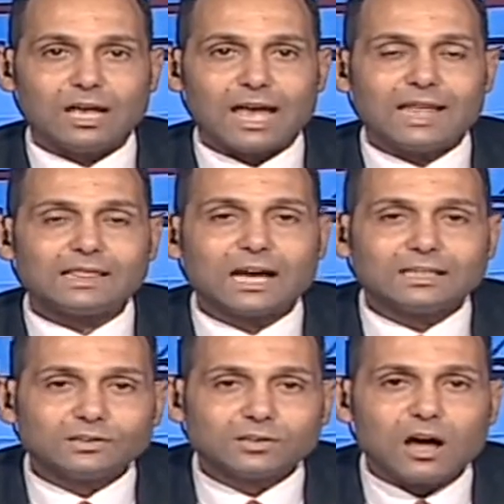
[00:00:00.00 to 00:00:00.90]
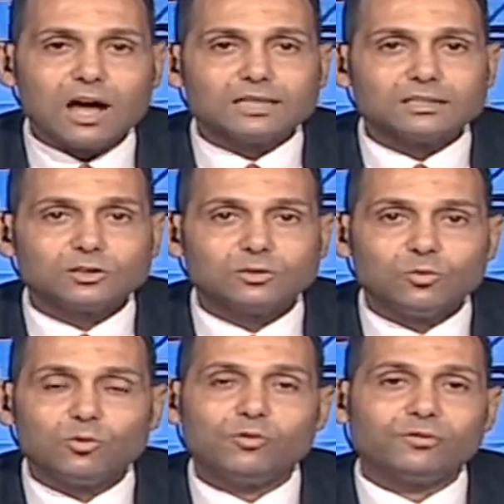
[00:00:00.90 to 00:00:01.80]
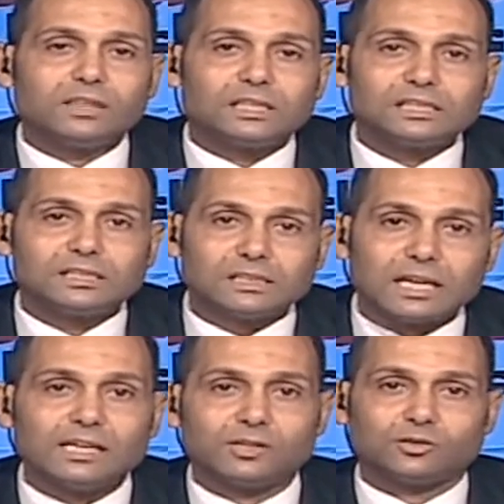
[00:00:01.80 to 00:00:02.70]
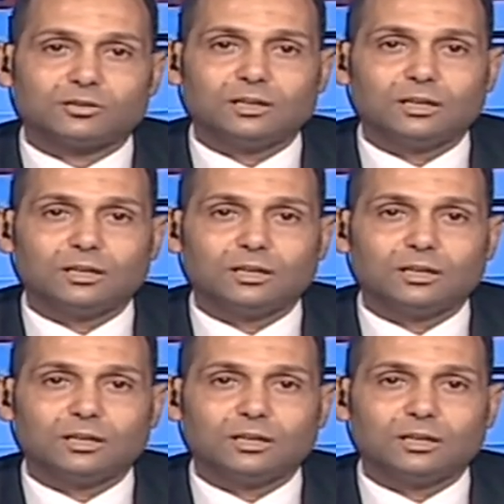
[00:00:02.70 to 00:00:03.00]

and I tried to move this stage,